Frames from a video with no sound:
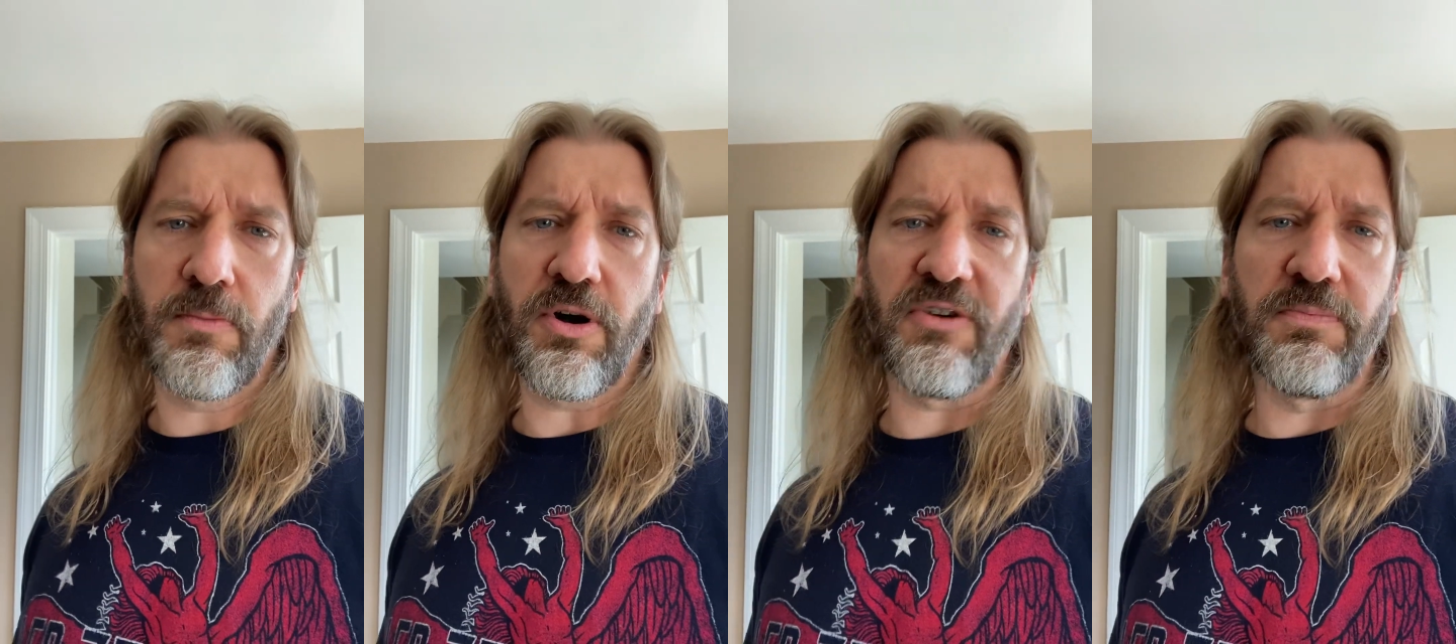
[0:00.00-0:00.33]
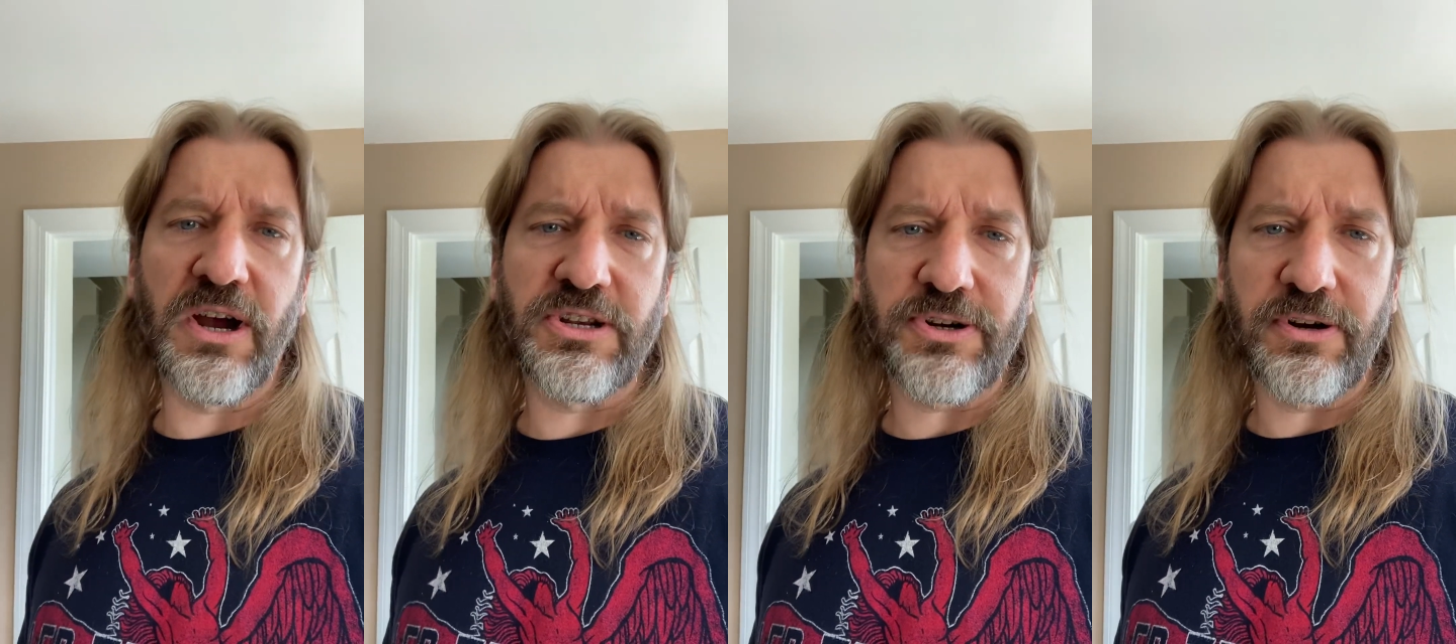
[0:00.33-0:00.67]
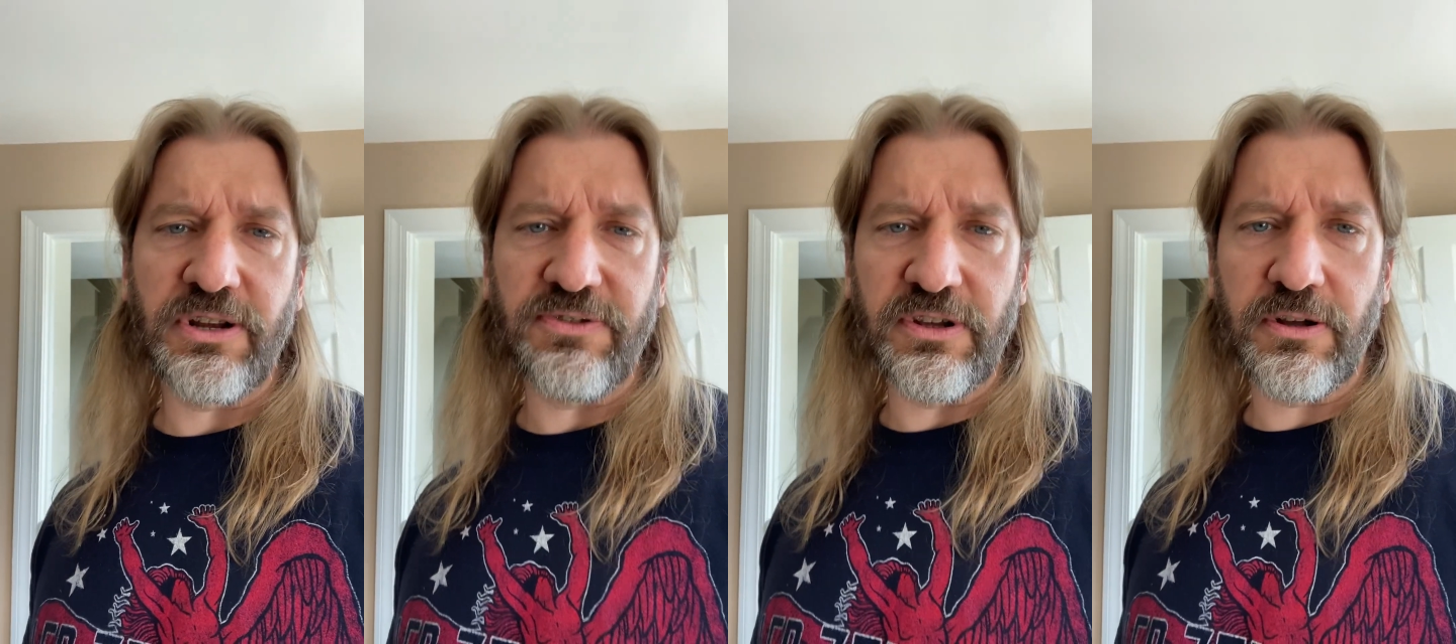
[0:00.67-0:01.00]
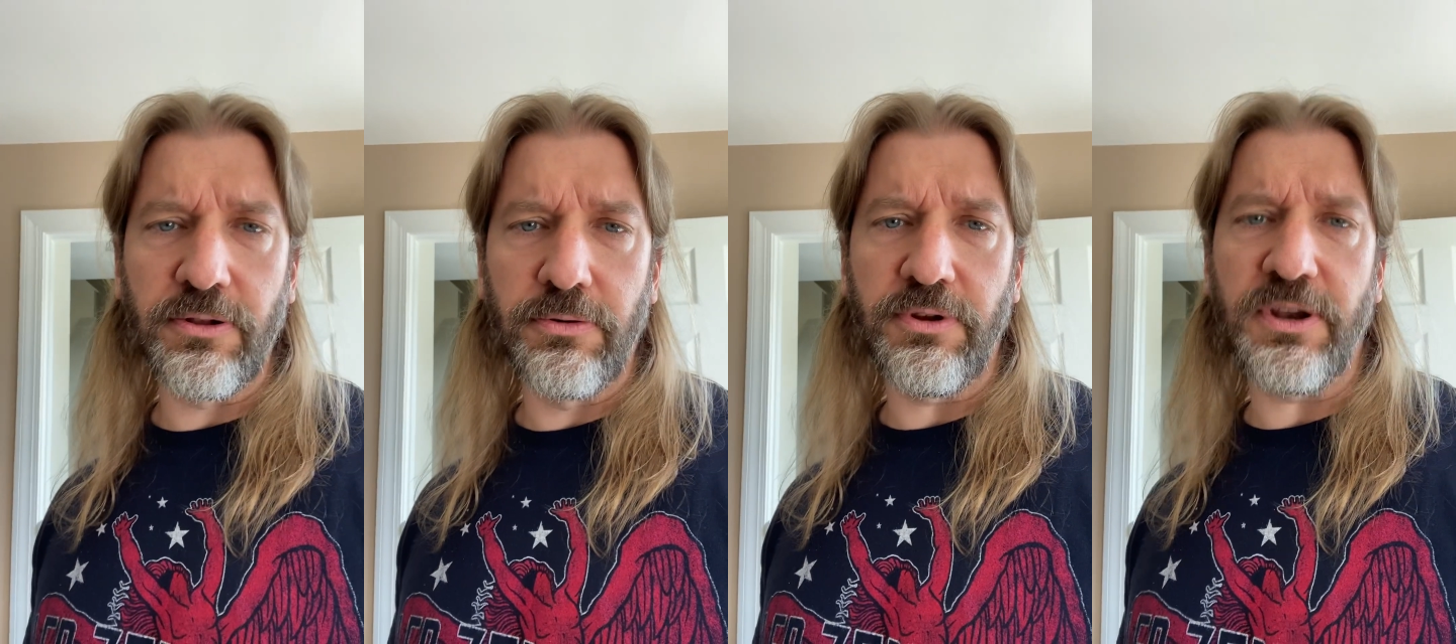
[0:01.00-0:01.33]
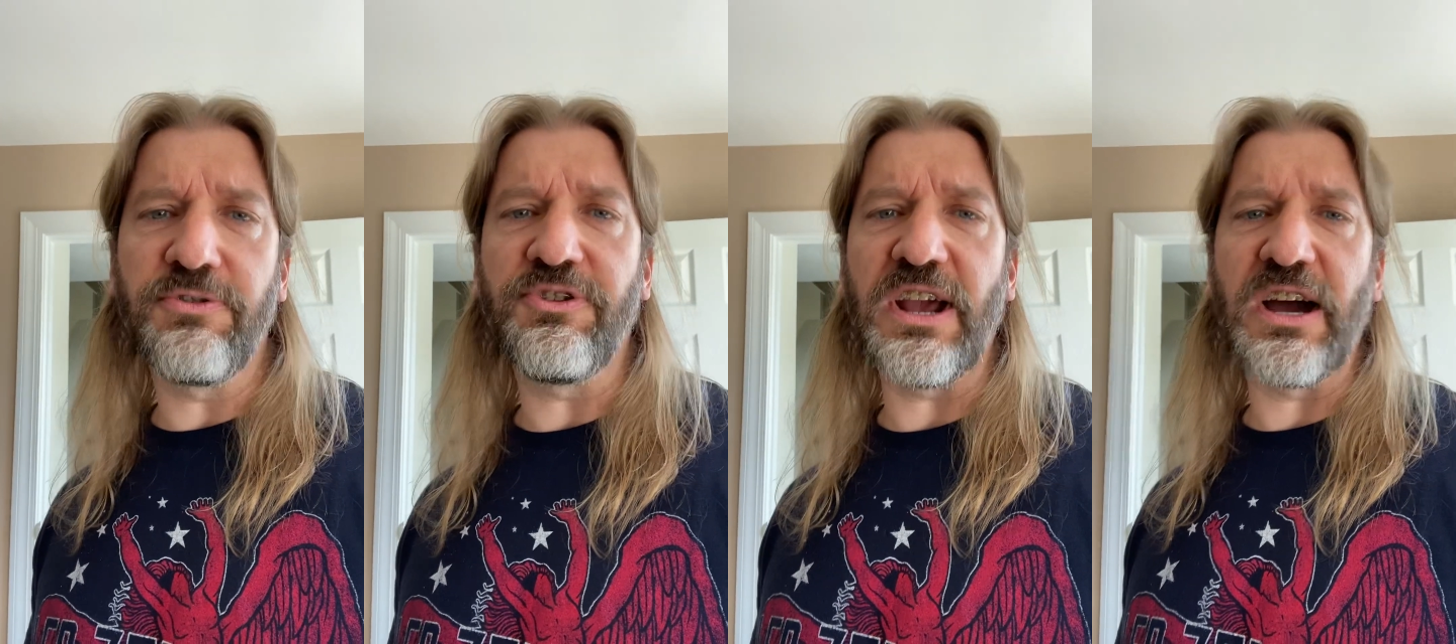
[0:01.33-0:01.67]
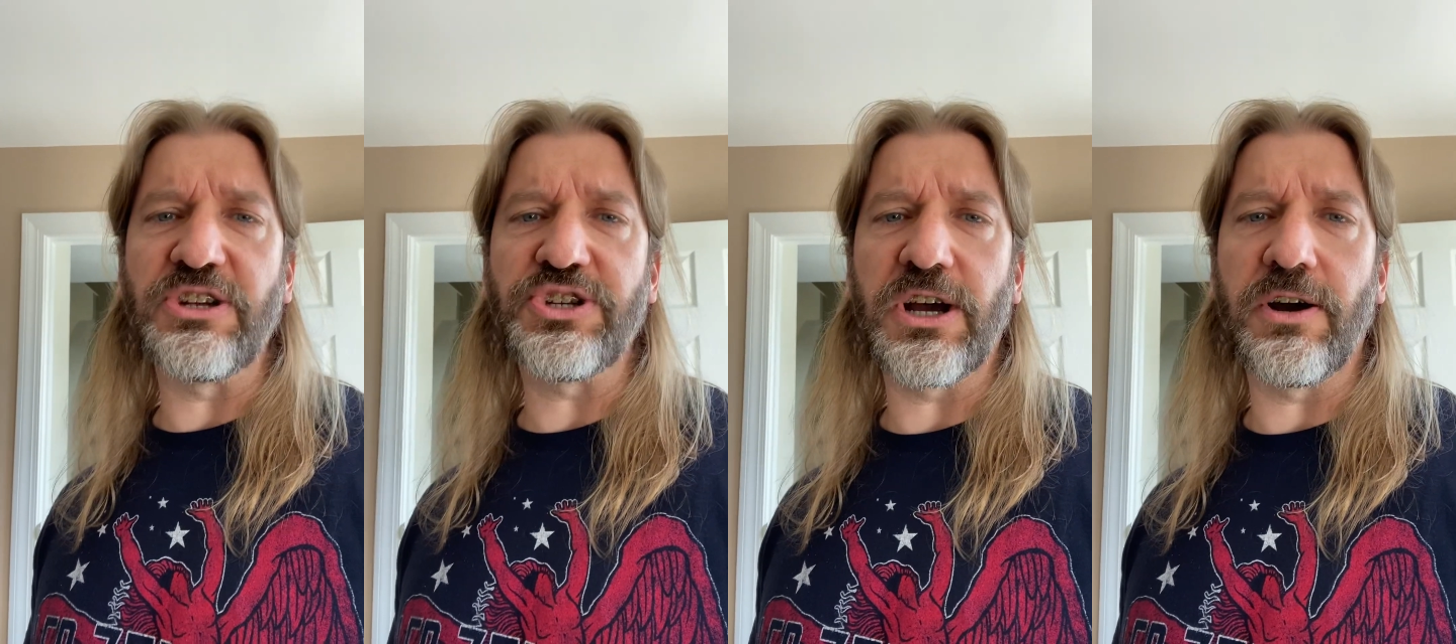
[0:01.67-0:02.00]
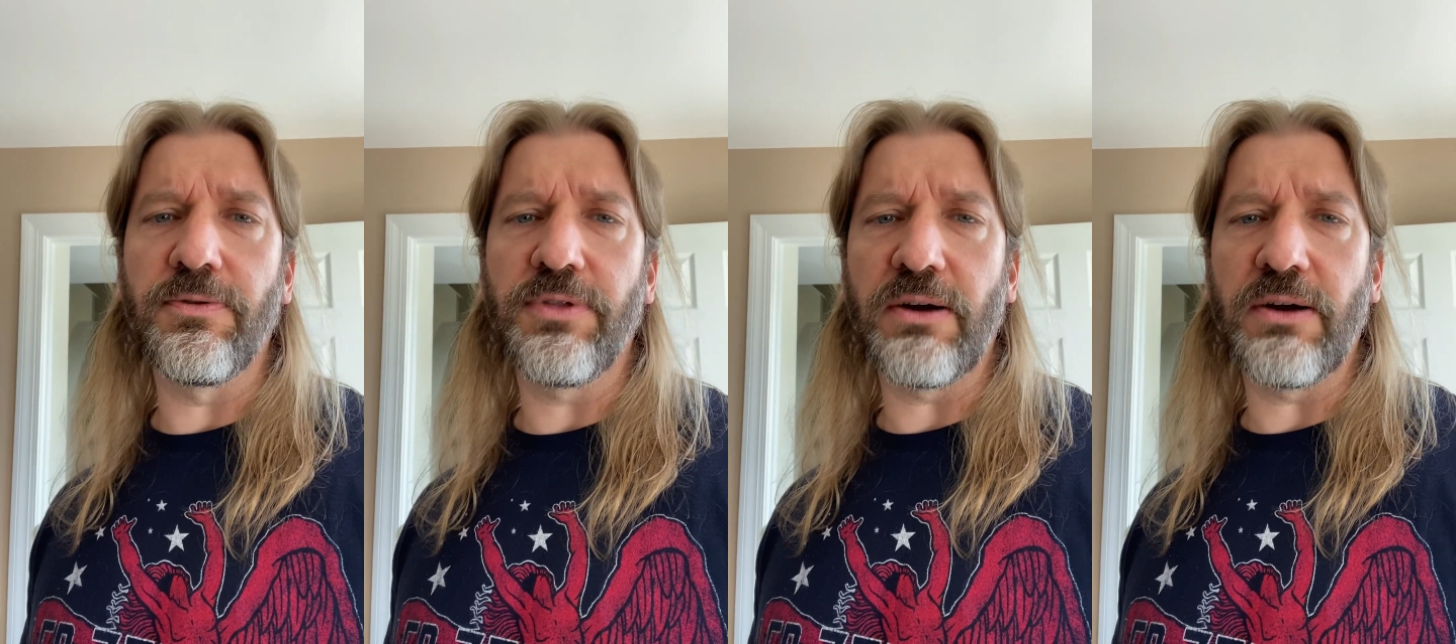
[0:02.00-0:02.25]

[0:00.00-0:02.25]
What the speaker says: part of my journeys included G.I. Joe.